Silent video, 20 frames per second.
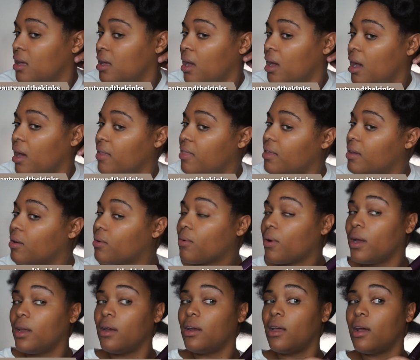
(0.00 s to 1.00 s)
I think
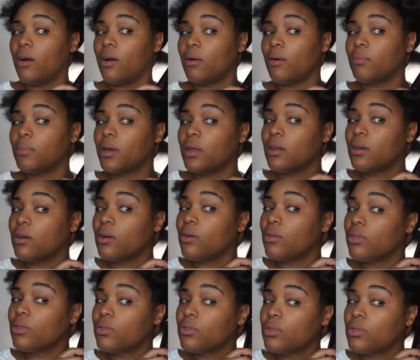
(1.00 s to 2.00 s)
right now I'm gonna go
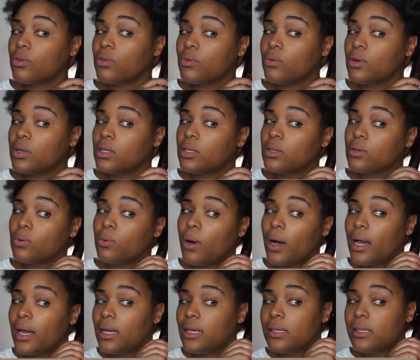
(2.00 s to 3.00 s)
through it
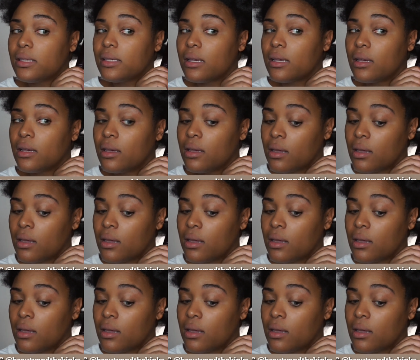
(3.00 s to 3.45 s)
twice.